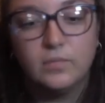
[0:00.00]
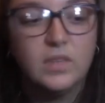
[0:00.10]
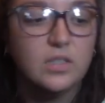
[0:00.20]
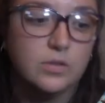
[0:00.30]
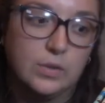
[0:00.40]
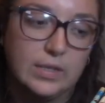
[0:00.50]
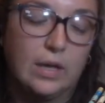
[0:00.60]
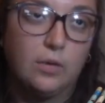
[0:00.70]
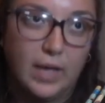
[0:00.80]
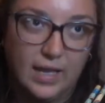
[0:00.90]
So I was like,
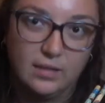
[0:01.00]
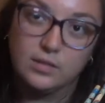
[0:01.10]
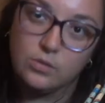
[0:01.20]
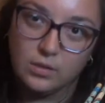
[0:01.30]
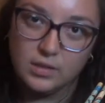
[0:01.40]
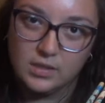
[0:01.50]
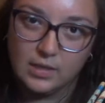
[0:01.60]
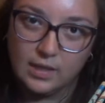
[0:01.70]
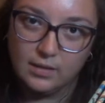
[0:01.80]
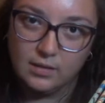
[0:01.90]
okay, this one on this
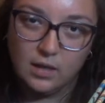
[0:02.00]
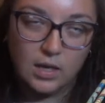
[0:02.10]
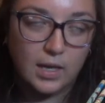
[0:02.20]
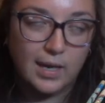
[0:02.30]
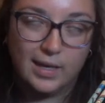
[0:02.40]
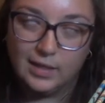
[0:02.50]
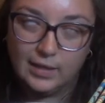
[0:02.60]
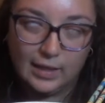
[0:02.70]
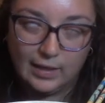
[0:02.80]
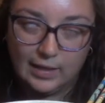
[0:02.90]
side,
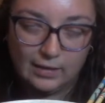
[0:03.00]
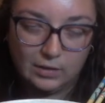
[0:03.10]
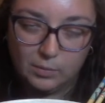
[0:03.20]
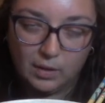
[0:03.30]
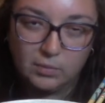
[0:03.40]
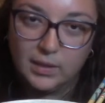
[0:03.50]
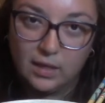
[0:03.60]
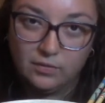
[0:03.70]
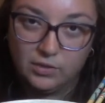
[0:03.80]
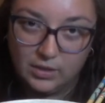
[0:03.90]
anything I get could probably
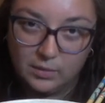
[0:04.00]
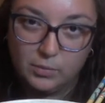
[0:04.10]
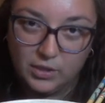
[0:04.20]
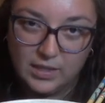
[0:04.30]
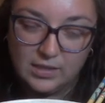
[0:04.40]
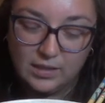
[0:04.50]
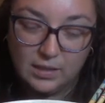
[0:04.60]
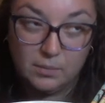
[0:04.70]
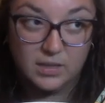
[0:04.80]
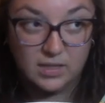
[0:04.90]
cover it up pretty easily.
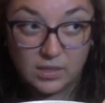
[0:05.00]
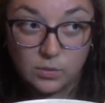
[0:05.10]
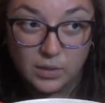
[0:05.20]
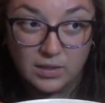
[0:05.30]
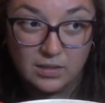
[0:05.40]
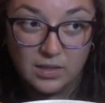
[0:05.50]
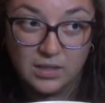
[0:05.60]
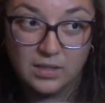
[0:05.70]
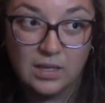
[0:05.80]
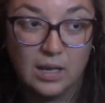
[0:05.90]
But this one,
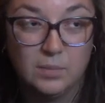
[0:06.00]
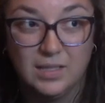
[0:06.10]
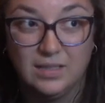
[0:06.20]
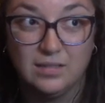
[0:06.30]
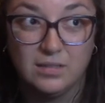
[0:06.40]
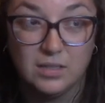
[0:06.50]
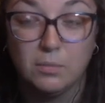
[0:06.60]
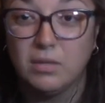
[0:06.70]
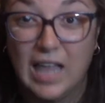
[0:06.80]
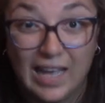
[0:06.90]
I mean, the
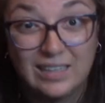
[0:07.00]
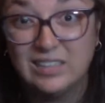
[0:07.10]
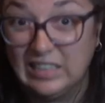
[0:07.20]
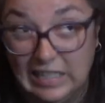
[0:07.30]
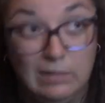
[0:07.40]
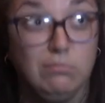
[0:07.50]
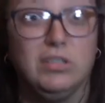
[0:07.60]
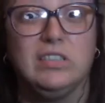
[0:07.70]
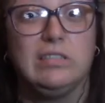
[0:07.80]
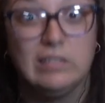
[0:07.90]
black stayed
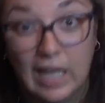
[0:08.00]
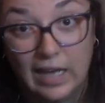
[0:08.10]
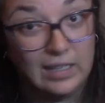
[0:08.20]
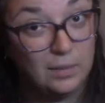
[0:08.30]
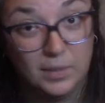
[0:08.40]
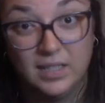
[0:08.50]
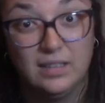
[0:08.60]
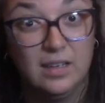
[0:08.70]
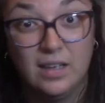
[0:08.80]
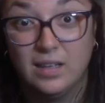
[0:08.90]
black. I mean,
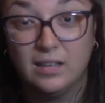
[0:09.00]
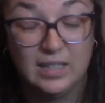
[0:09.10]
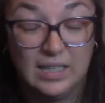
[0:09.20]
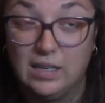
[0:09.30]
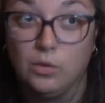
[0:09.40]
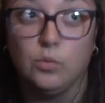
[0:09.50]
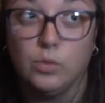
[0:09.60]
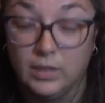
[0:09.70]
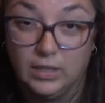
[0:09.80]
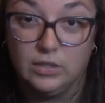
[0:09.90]
he did a
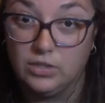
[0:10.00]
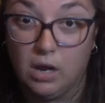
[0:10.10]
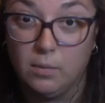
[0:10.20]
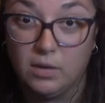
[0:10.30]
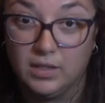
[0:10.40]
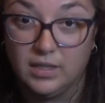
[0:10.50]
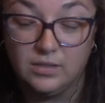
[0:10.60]
really good job on it.